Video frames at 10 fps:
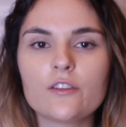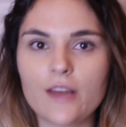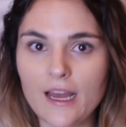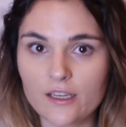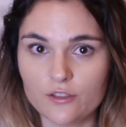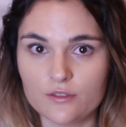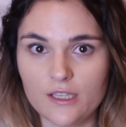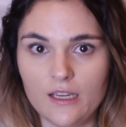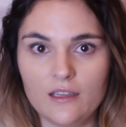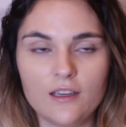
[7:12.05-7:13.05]
of
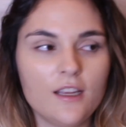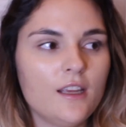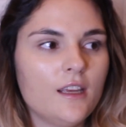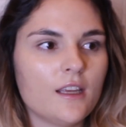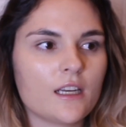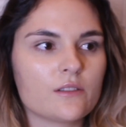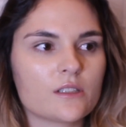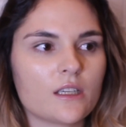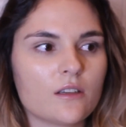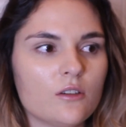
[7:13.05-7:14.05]
Accutane, and I
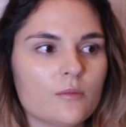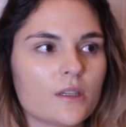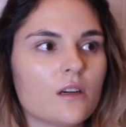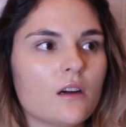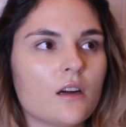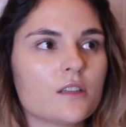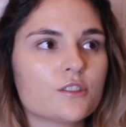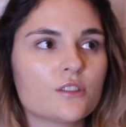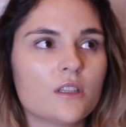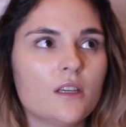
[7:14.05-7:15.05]
was like, oh my gosh,